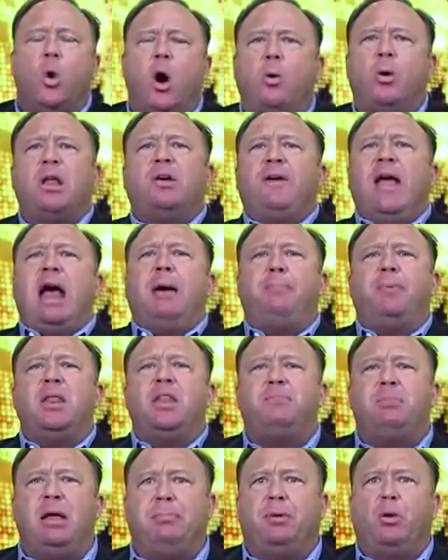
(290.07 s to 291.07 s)
What would have
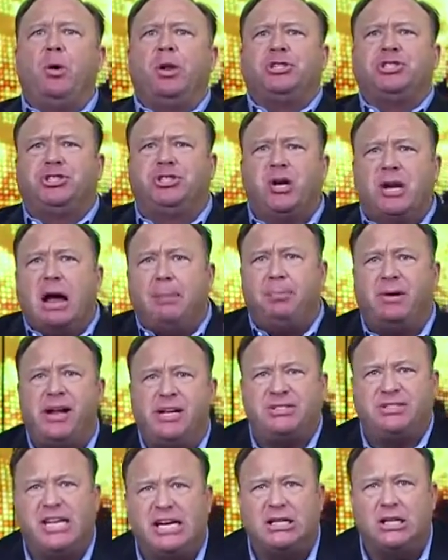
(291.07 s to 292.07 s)
happened if people would have stood up
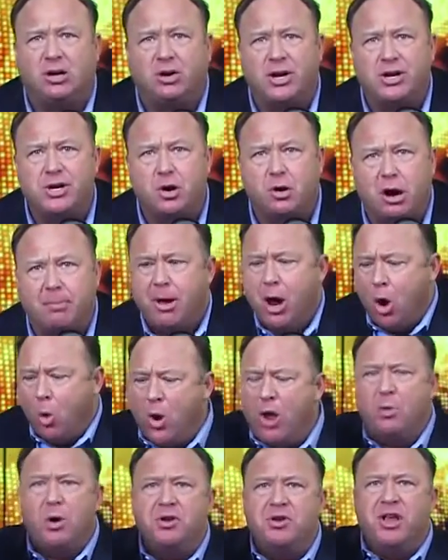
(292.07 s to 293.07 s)
against Hitler in Europe?
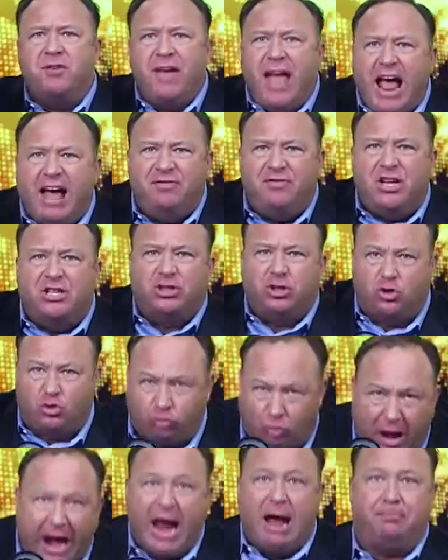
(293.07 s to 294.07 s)
We wouldn't have had this
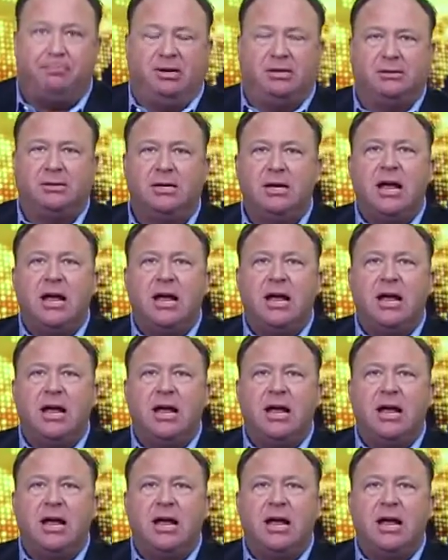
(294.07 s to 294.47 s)
crap.